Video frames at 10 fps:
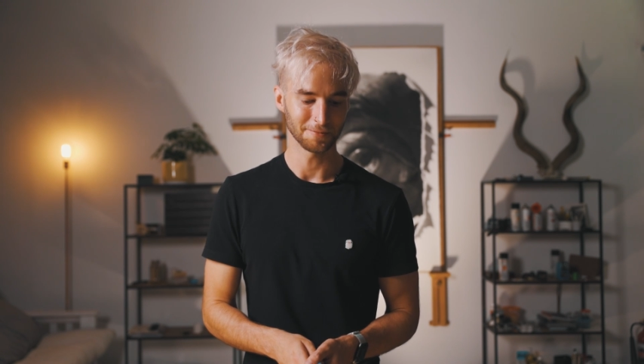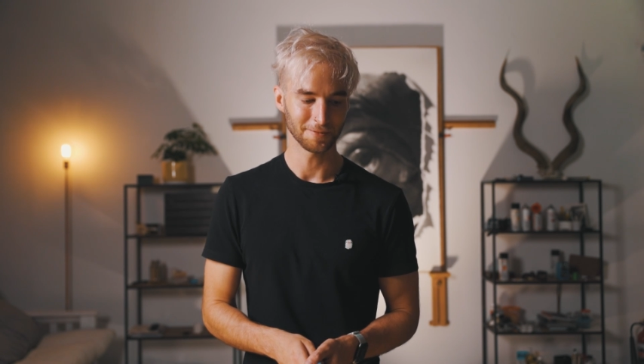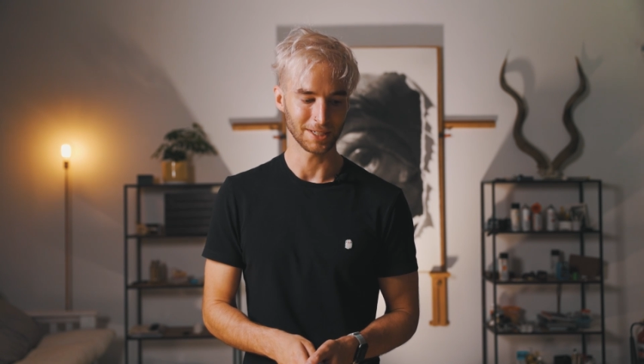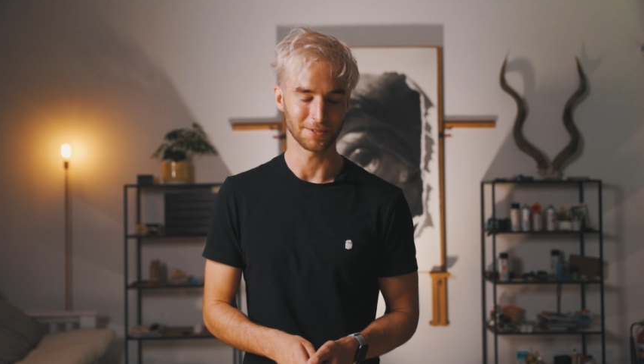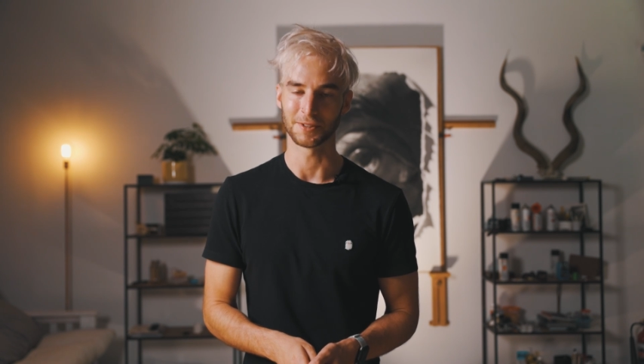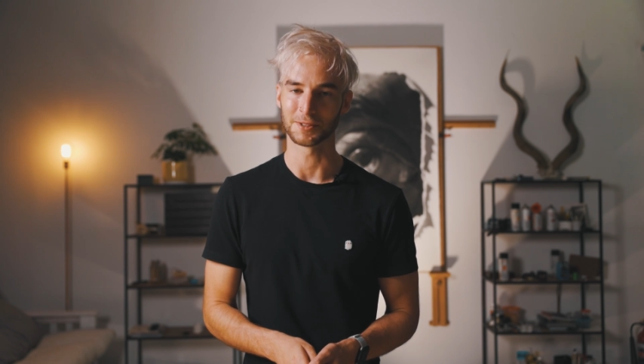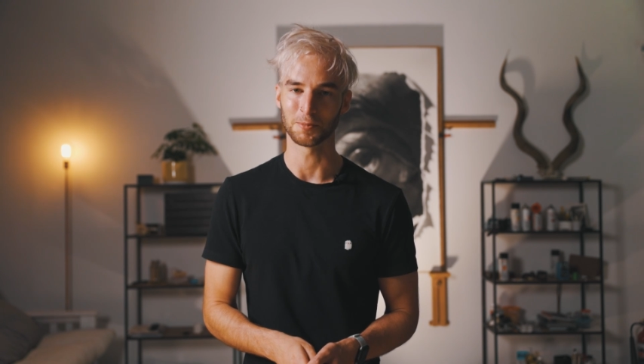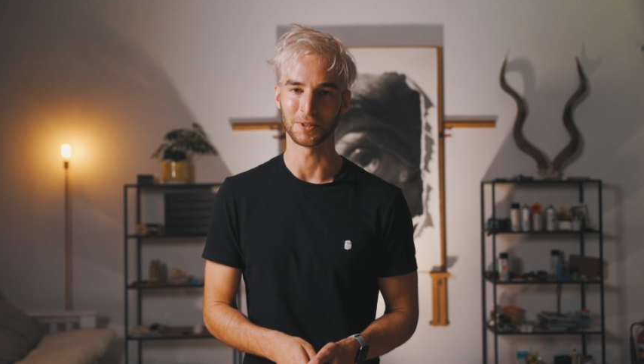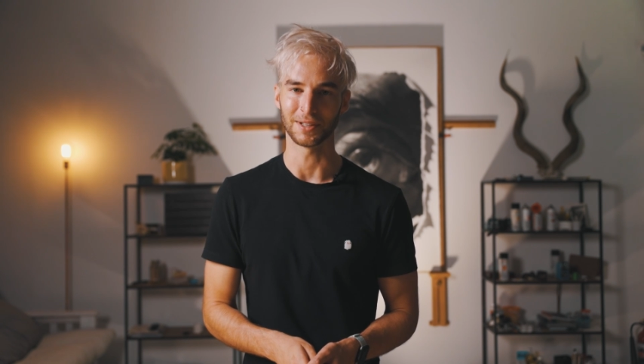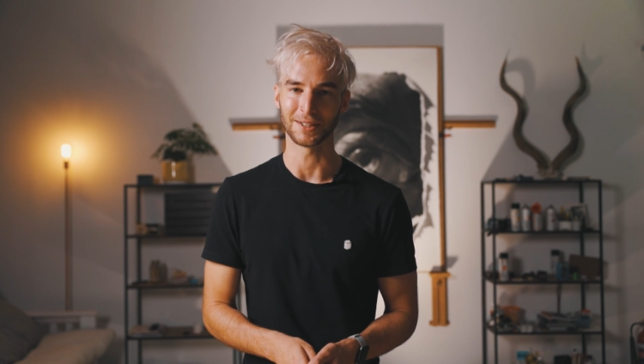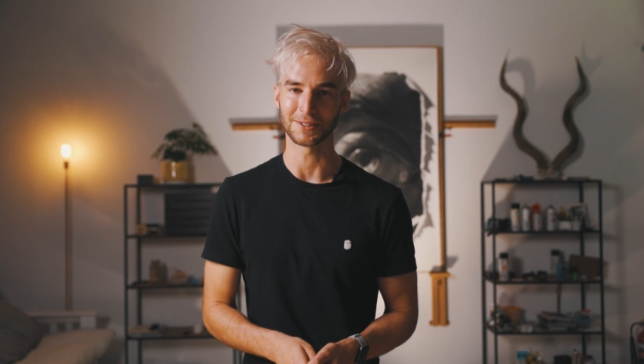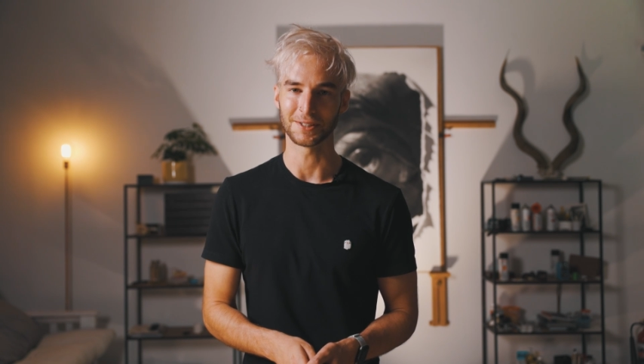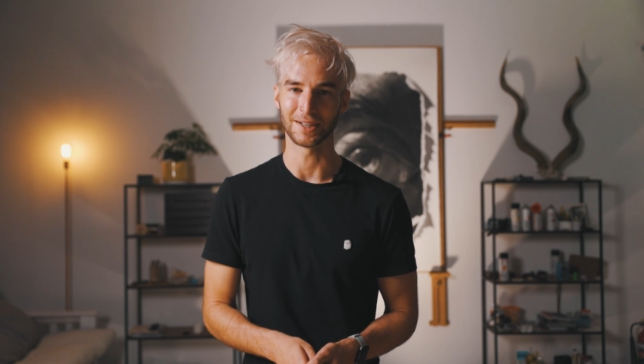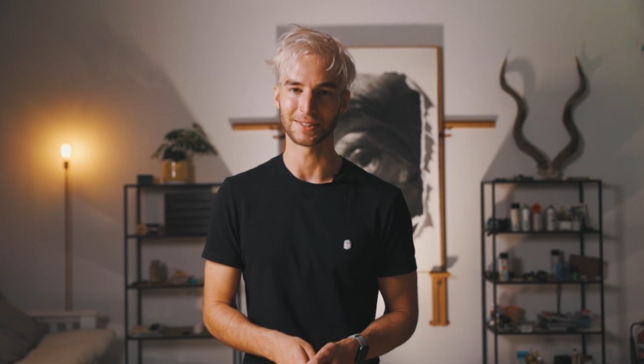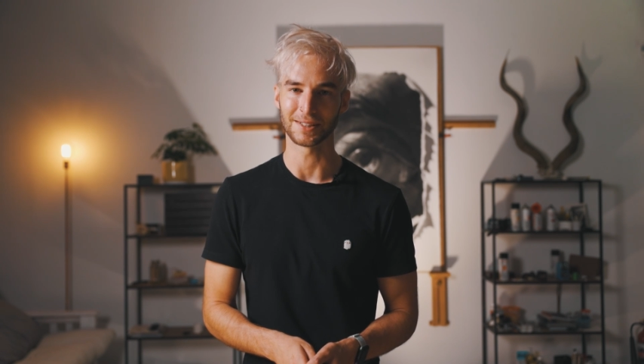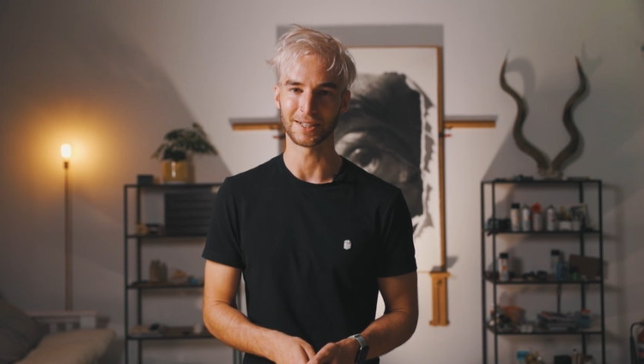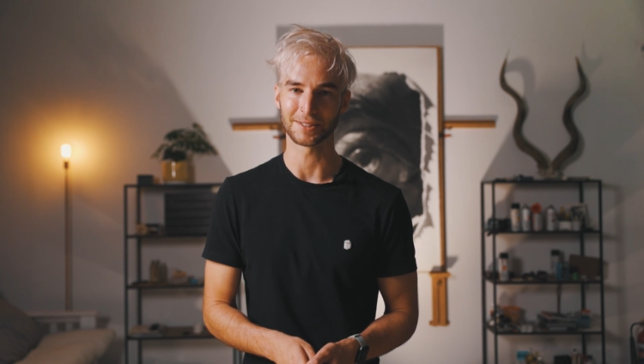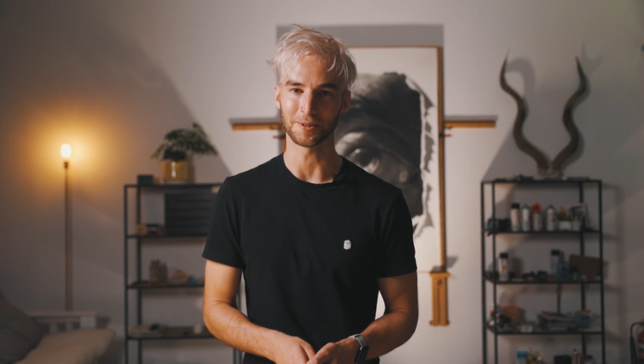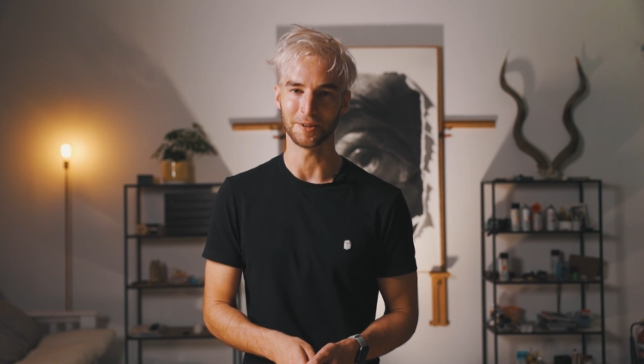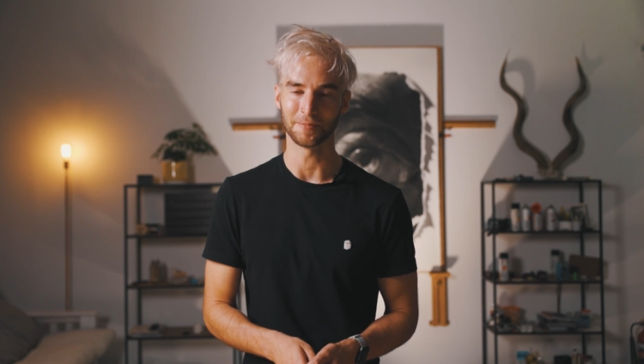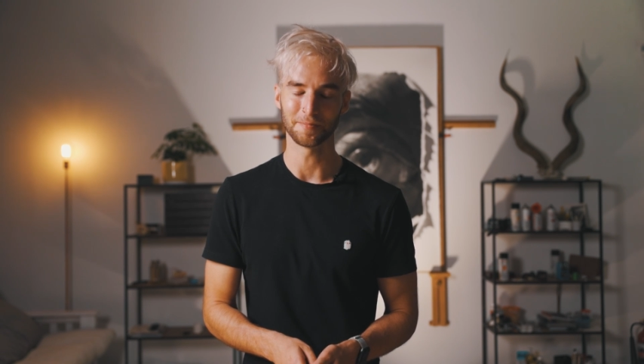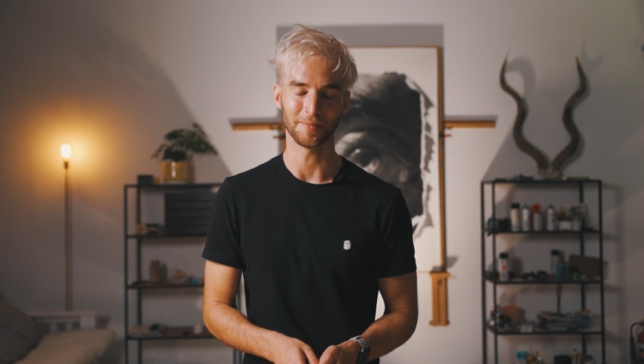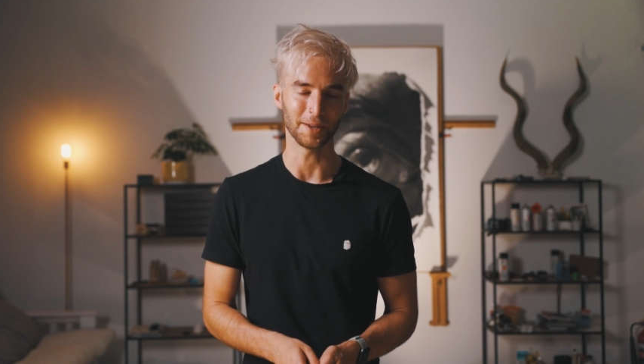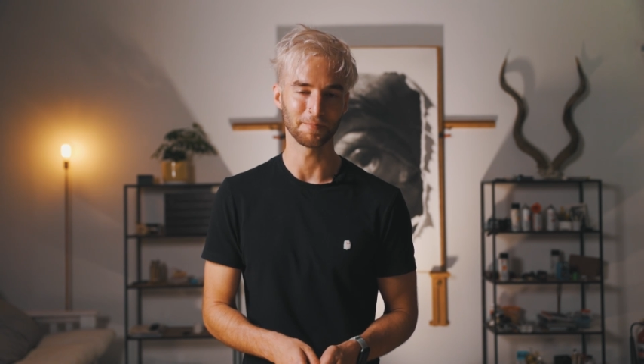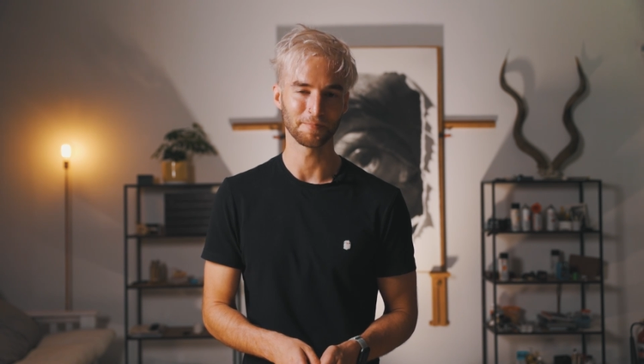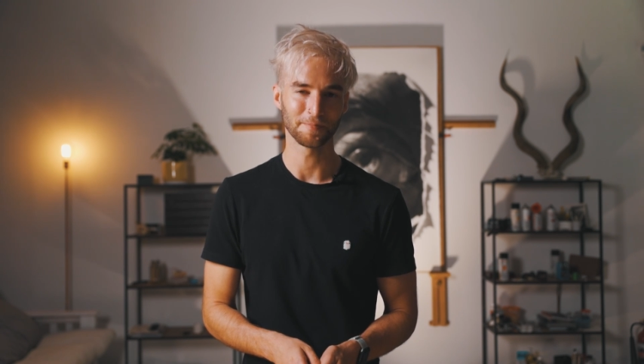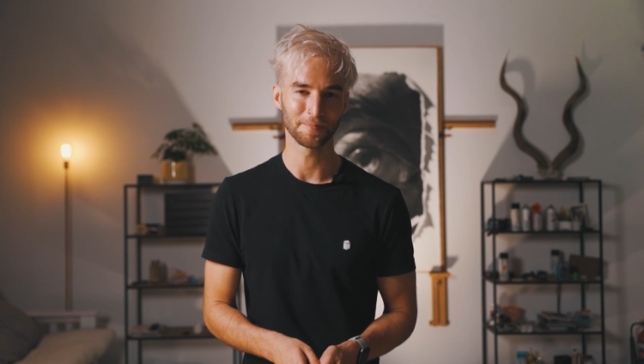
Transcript: thanks for the support and I'll see you guys in the next one. Bye.